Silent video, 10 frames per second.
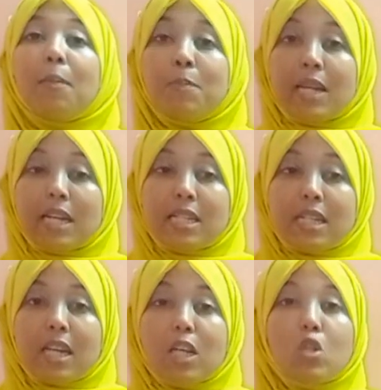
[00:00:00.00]

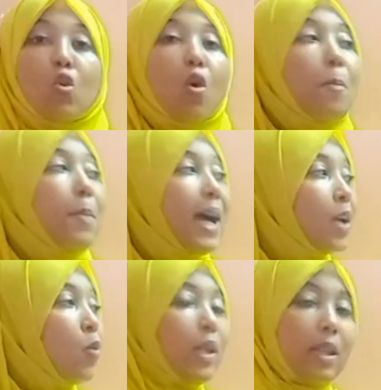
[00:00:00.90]
ability to
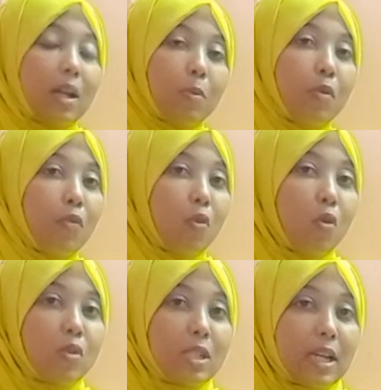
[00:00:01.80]
combine with carbon
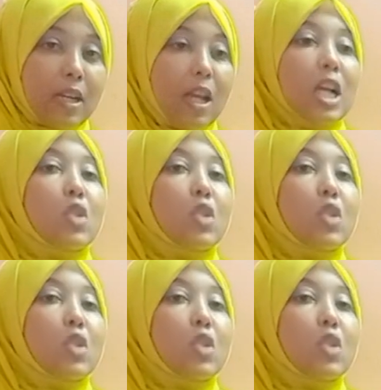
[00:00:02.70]
4 oxide.